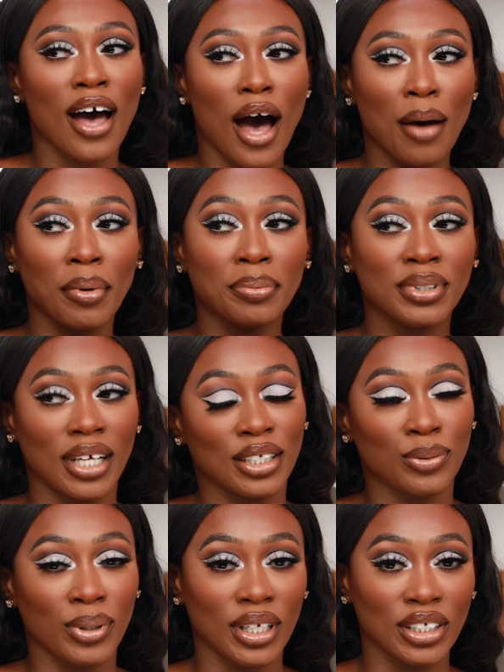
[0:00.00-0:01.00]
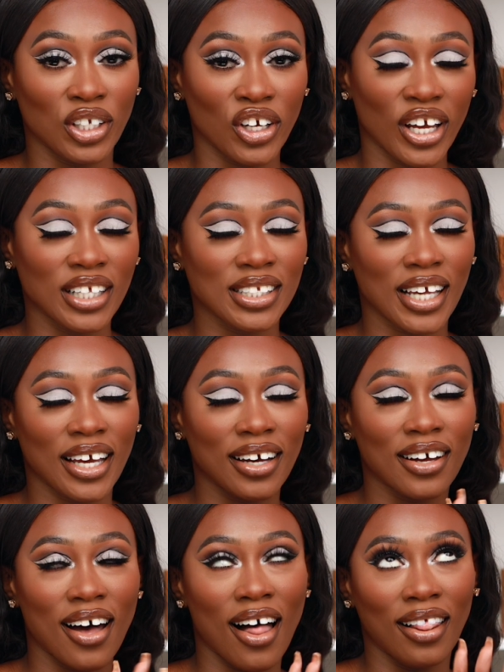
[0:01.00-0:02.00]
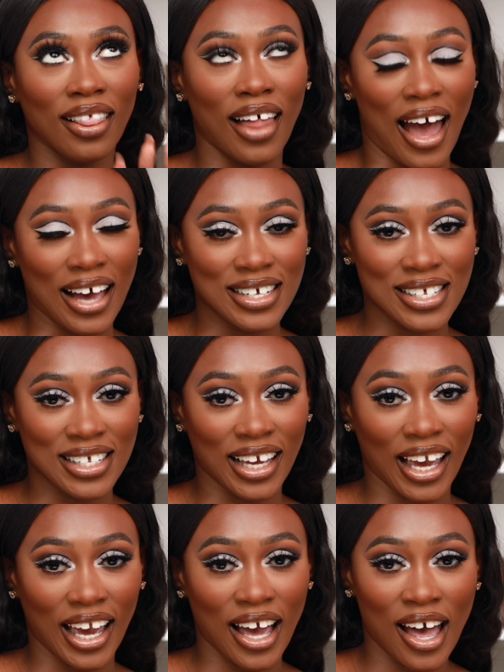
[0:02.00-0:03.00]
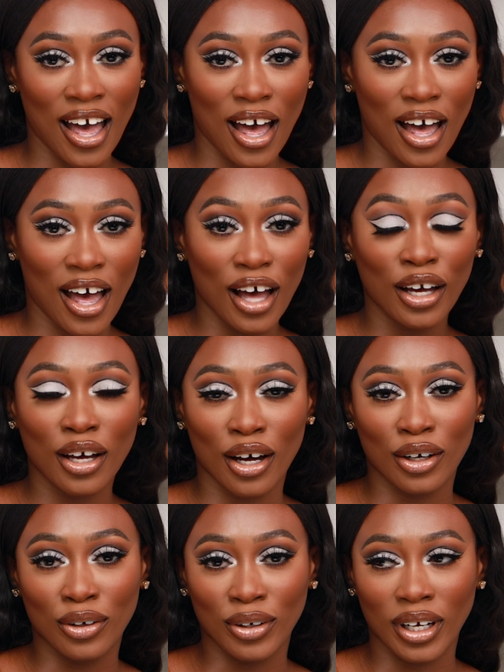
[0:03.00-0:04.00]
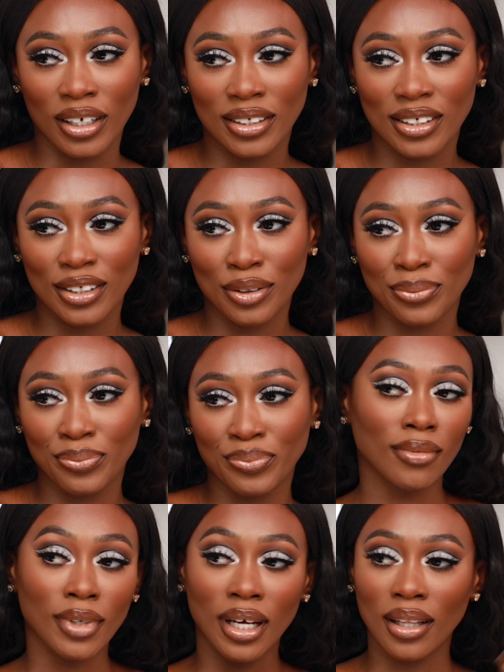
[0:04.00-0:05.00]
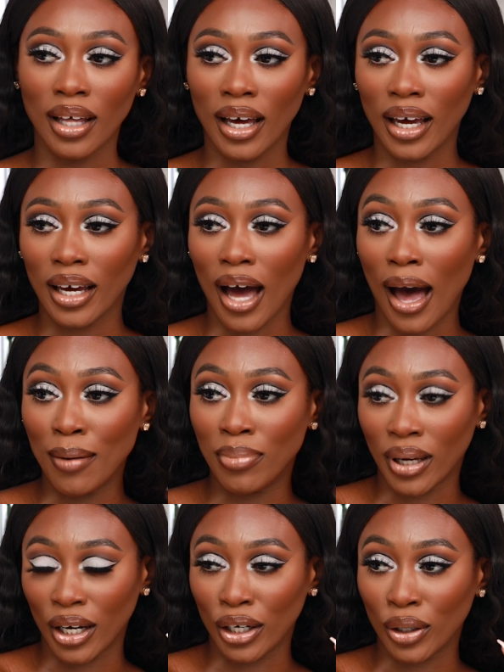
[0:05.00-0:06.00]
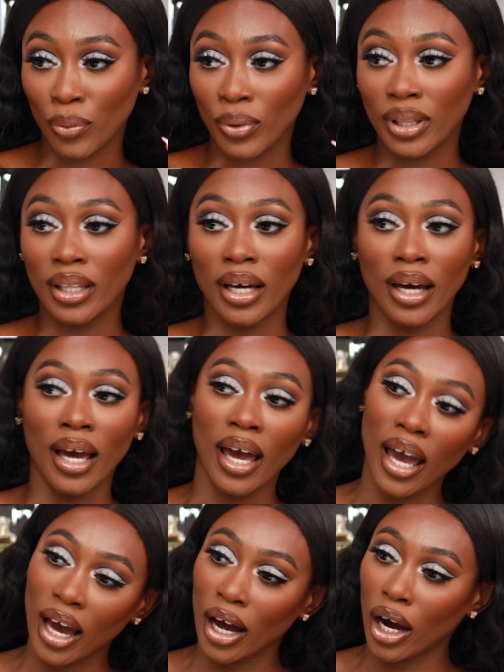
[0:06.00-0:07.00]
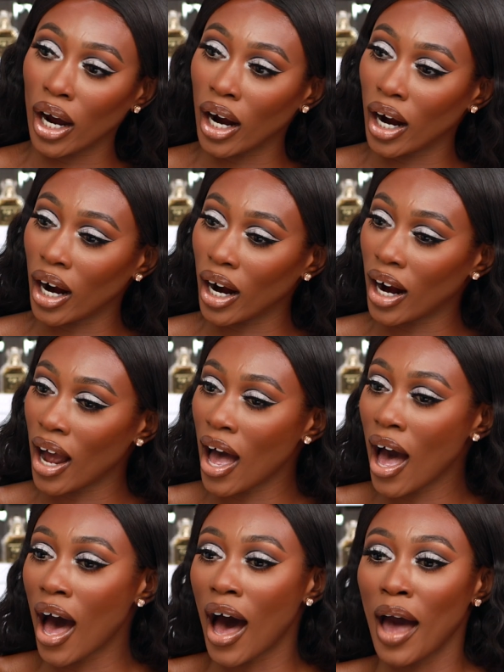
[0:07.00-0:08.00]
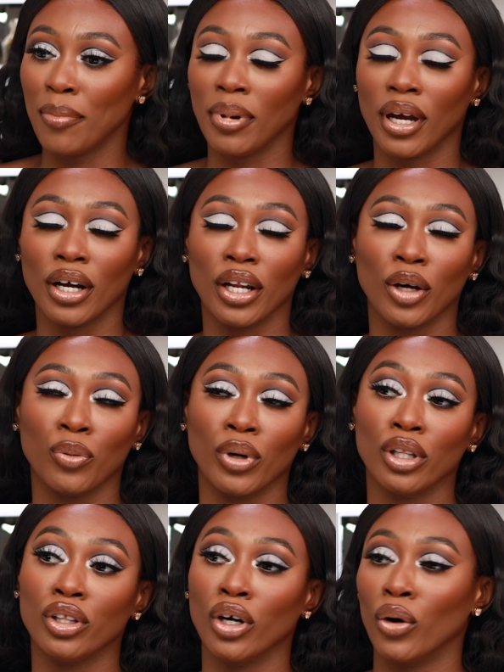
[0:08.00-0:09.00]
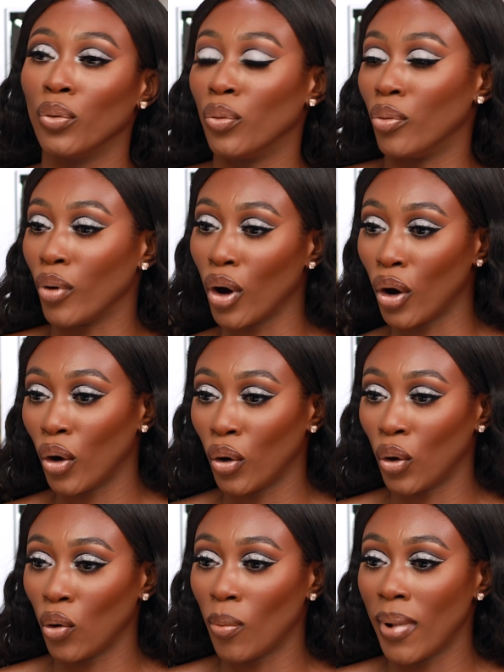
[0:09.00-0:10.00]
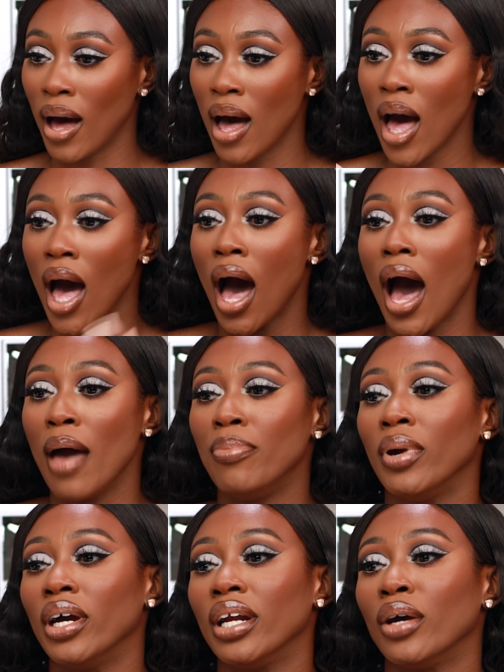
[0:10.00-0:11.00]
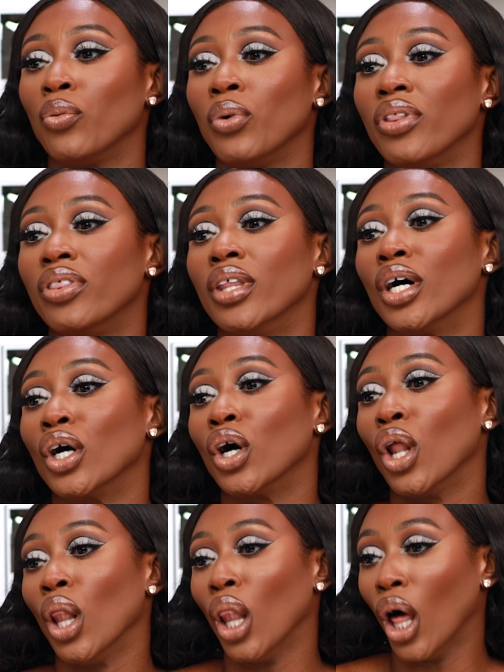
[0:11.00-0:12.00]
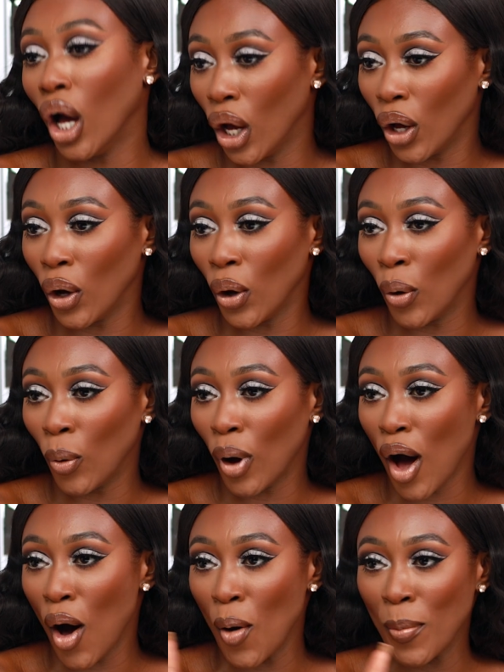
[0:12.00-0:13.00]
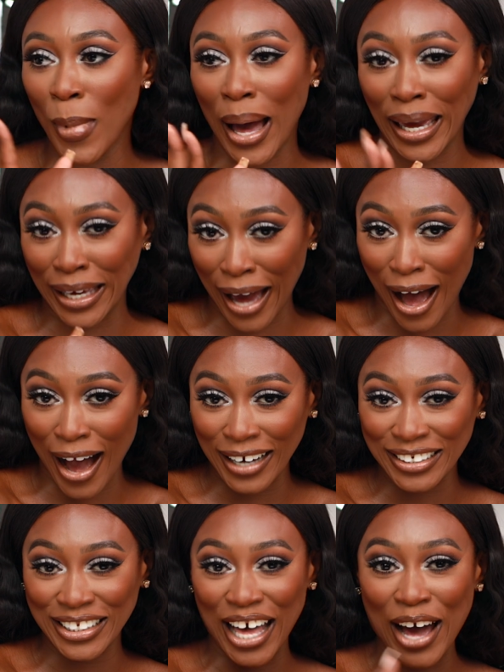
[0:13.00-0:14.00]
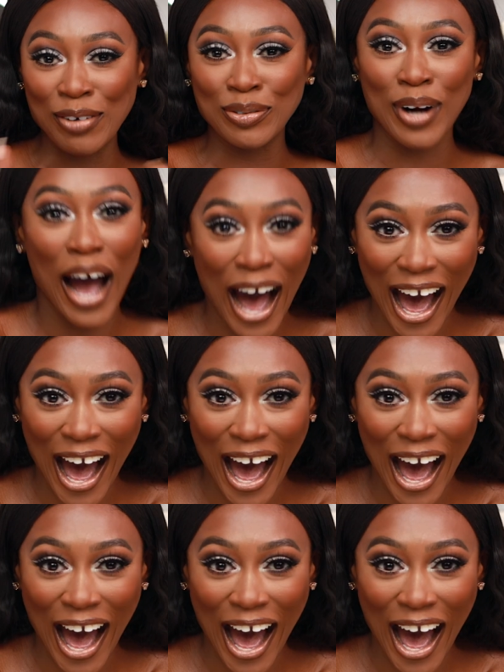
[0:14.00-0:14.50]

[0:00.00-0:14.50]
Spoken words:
I'm obsessed with this look. It's like a classy cut crease. Like, I paired it with the hair, I paired it with the robe, I paired it with the glow. Oh my gosh, that rhymed!